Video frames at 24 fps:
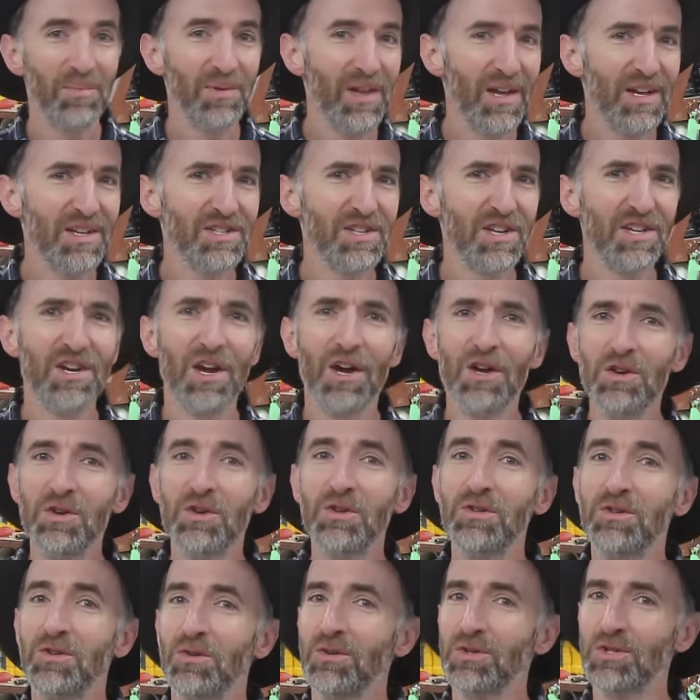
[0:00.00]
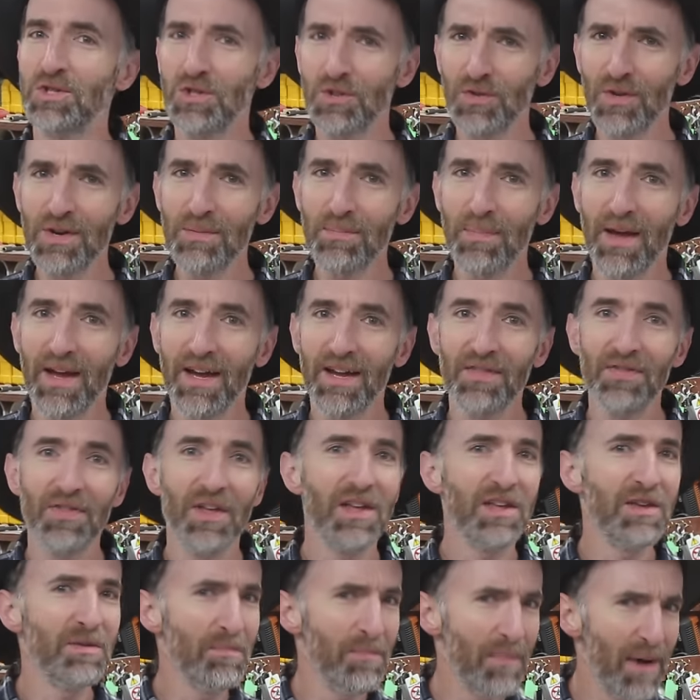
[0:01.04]
plus an unusual street band
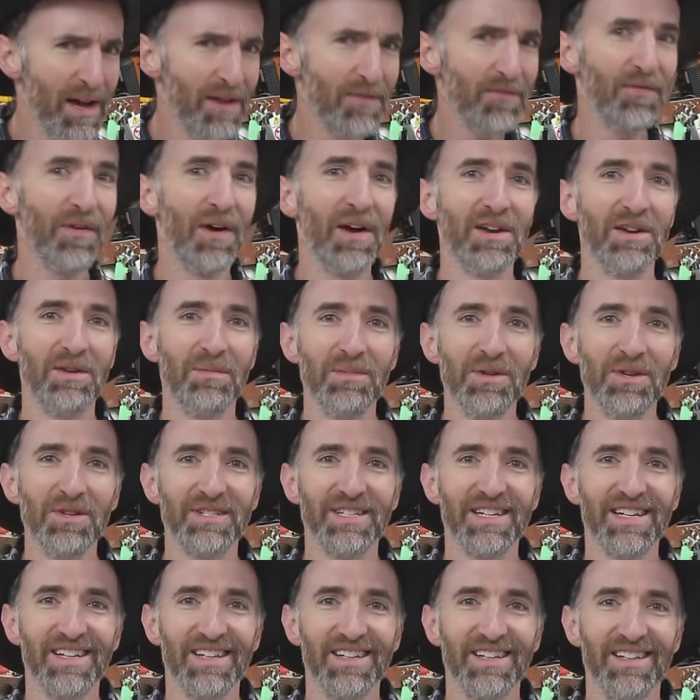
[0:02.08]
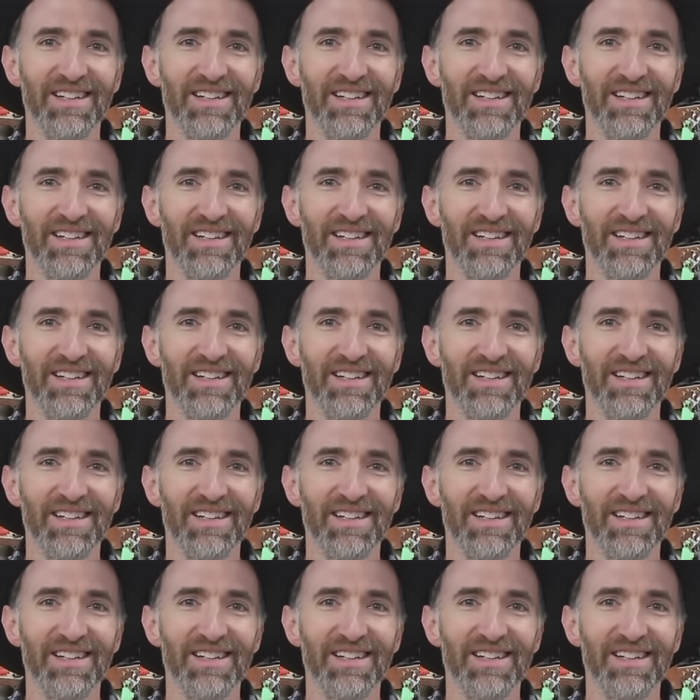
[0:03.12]
that you might find amusing.